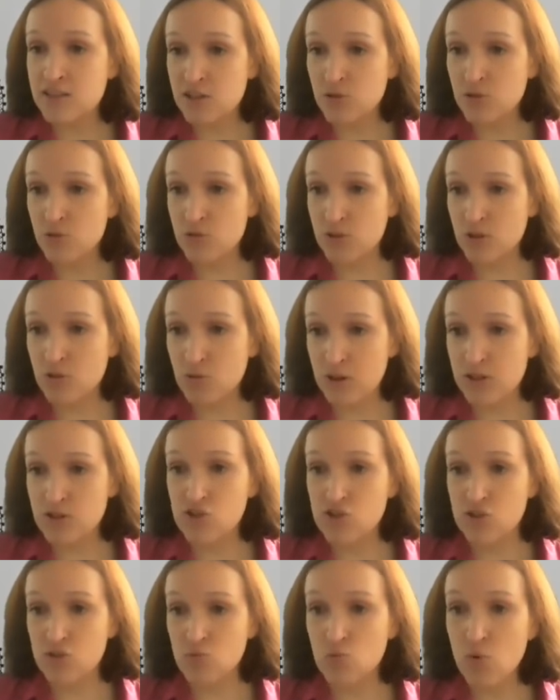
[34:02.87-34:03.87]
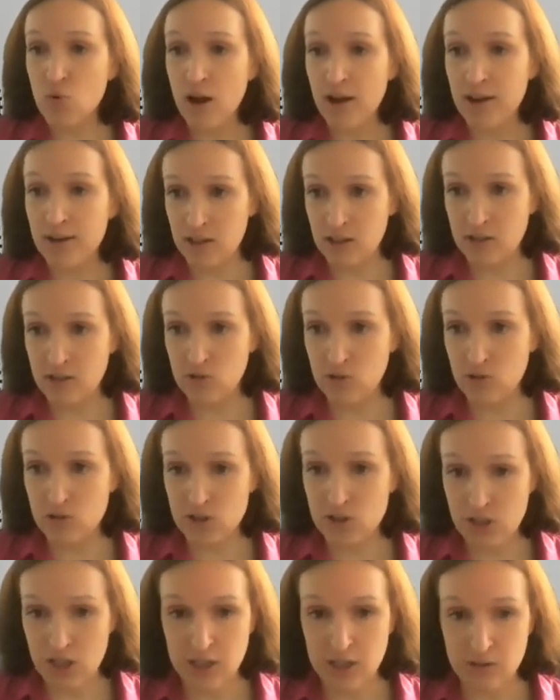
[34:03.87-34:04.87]
to the question why in your
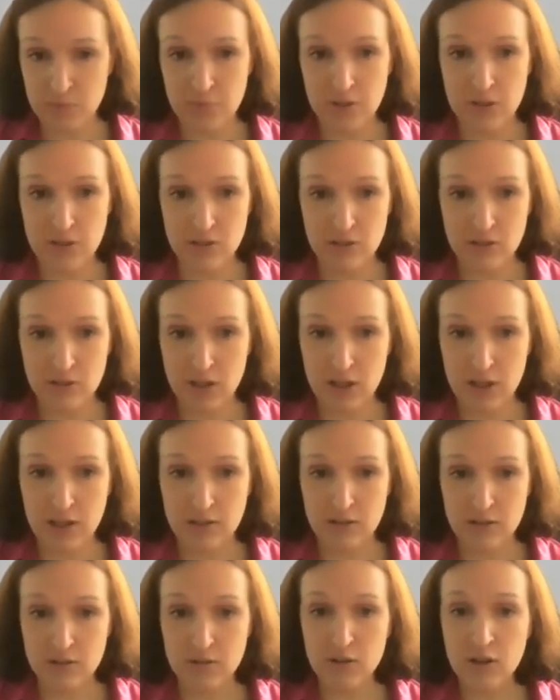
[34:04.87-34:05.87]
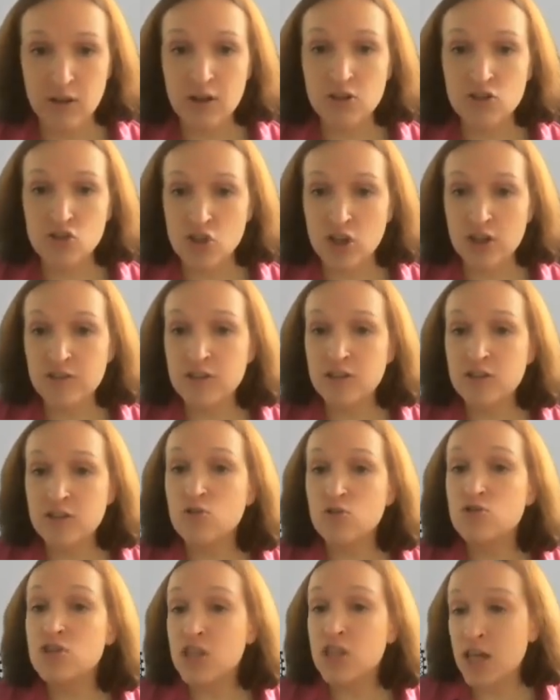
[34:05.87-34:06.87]
statement, and check
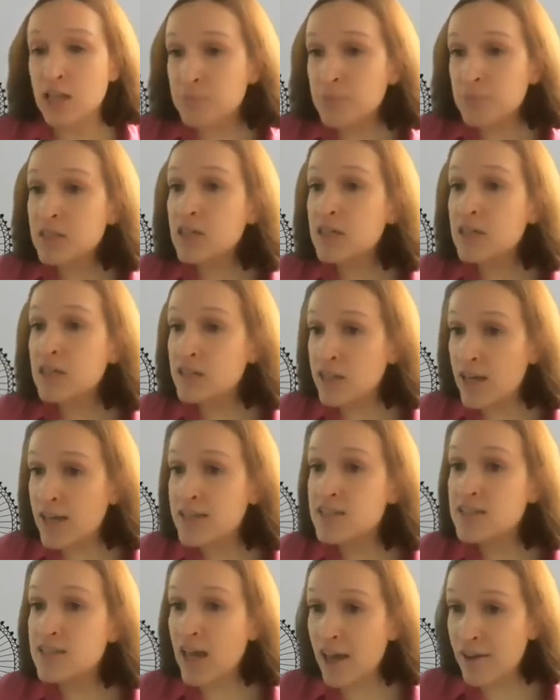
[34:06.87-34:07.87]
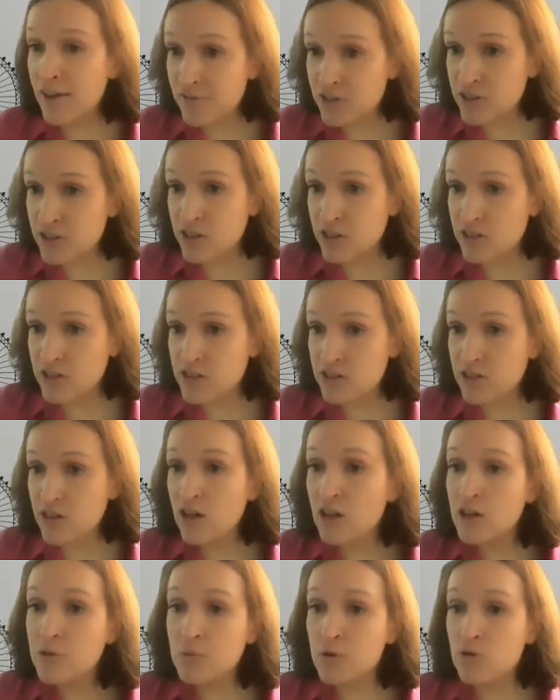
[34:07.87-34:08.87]
that your statement contains evidence,
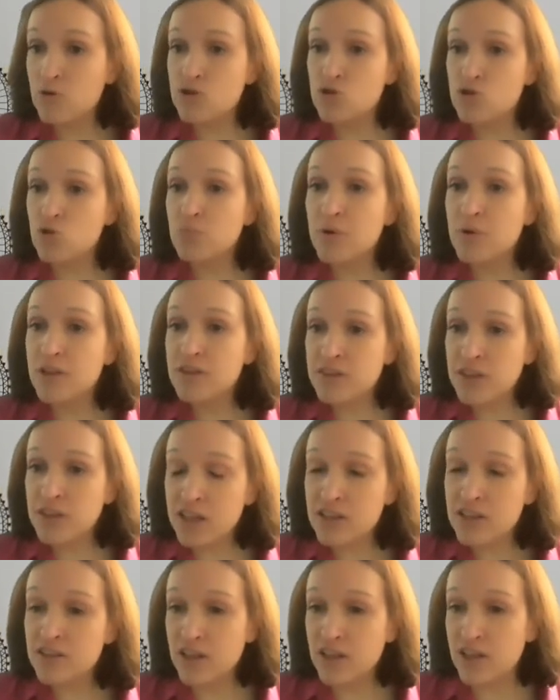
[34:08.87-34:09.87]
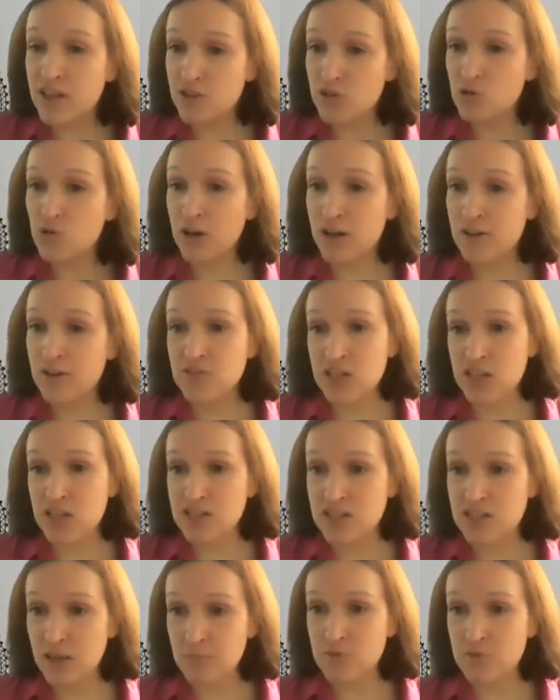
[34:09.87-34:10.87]
because you may think that you have
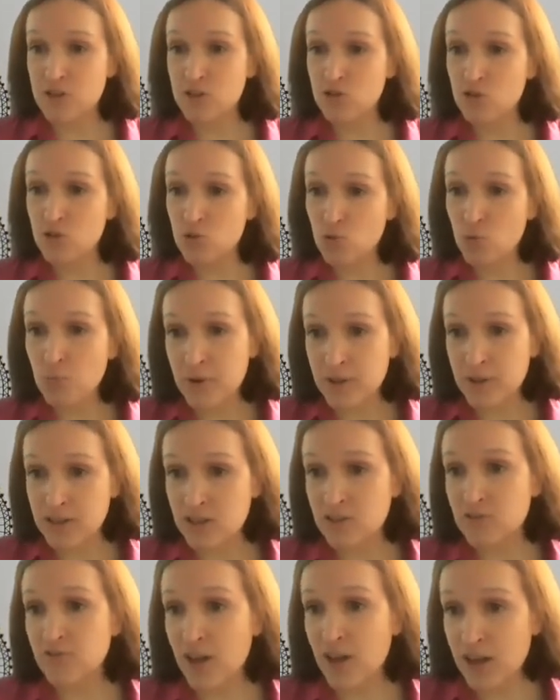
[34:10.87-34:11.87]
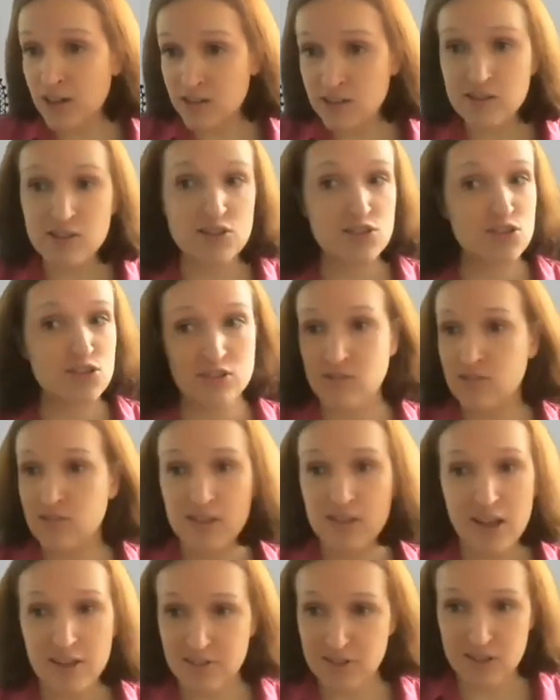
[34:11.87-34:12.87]
said something new, but in fact it is
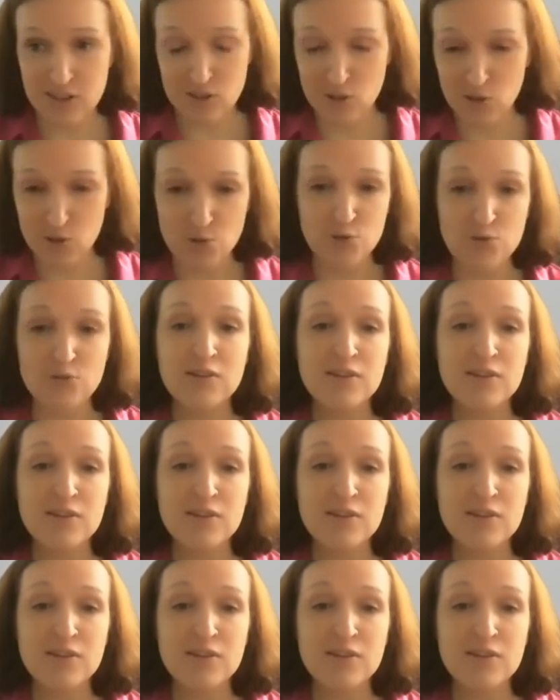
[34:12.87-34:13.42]
nothing new.